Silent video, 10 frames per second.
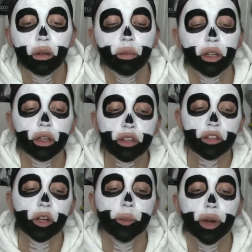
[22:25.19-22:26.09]
I'm gonna
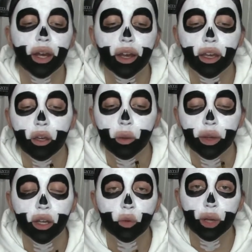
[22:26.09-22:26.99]
start by
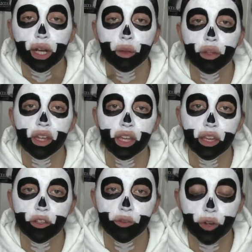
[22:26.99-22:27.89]
going around
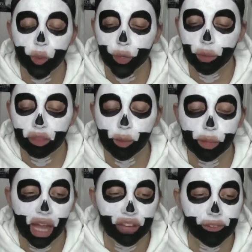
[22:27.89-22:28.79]
each vertebrae with the
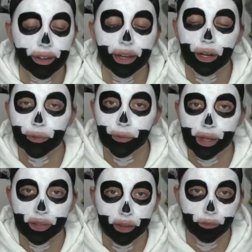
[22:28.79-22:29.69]
black very
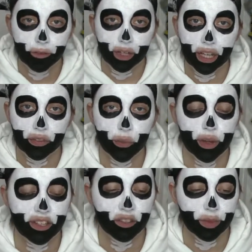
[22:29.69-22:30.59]
carefully and then filling in the
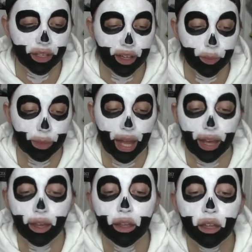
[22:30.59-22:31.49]
rest of my neck black.